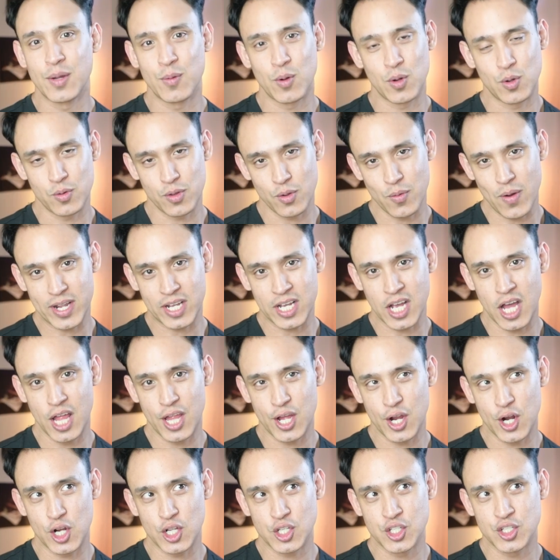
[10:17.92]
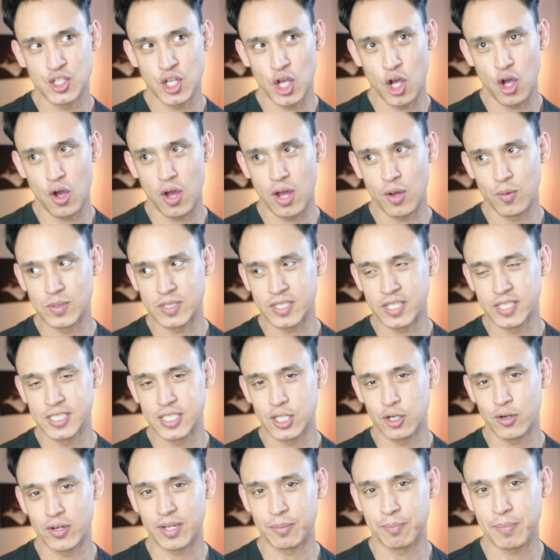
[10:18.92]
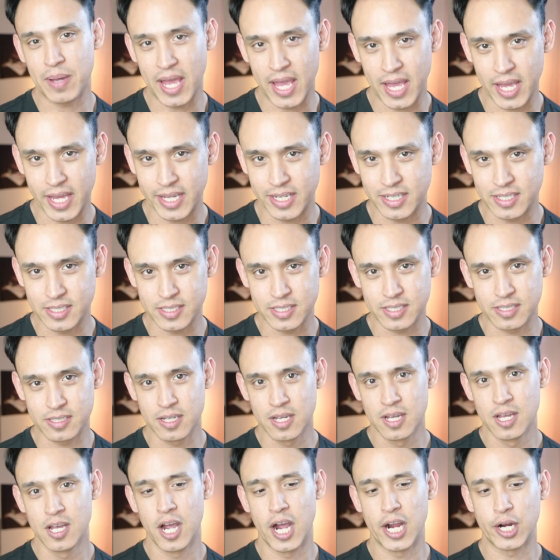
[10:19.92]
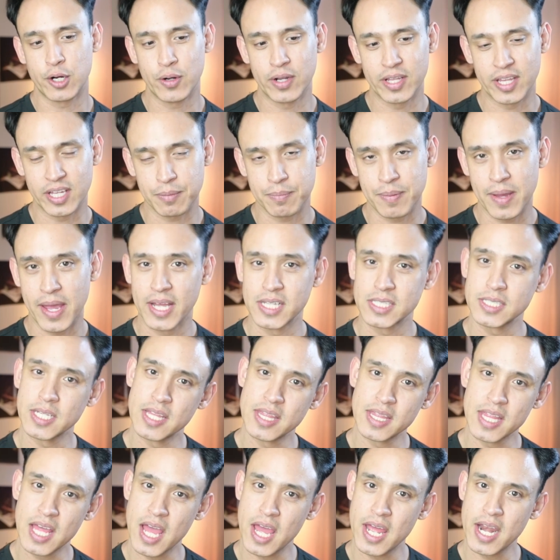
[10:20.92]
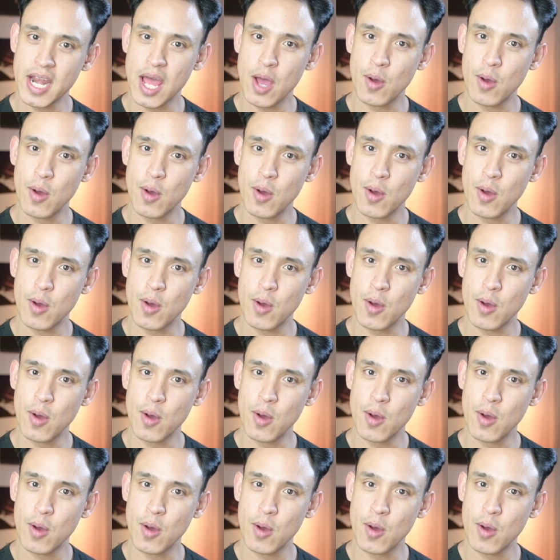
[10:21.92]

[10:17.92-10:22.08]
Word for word: they weren't the right color, so I was considering paints, acrylic paints, and then